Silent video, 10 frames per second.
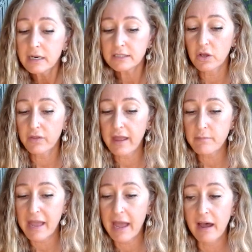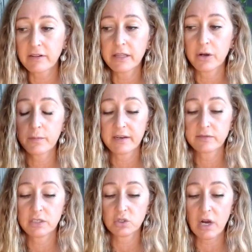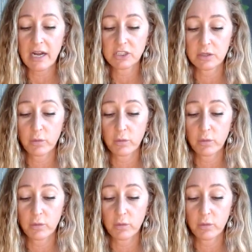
So they may have a little bit of distraction